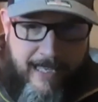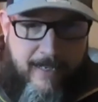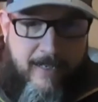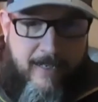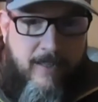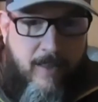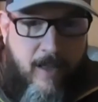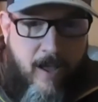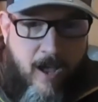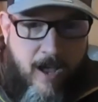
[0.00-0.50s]

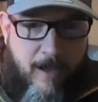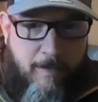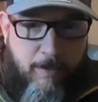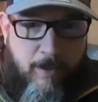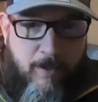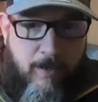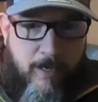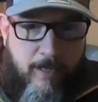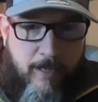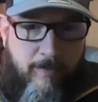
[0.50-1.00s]
into the
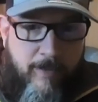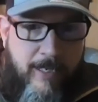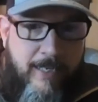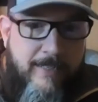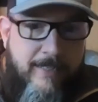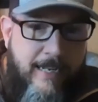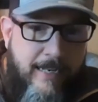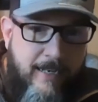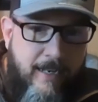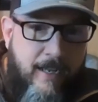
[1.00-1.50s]
hopper, if it
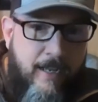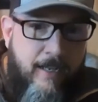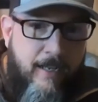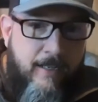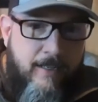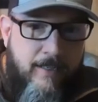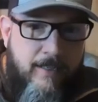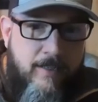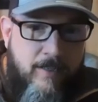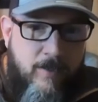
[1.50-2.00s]
is an
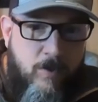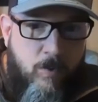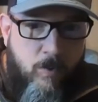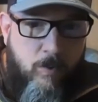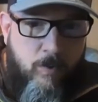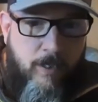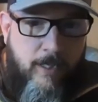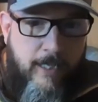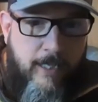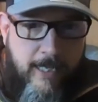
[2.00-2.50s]

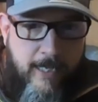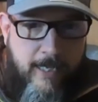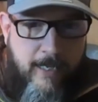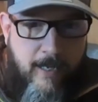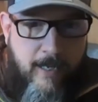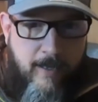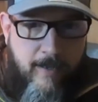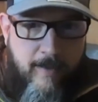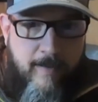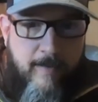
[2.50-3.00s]
unsold lead,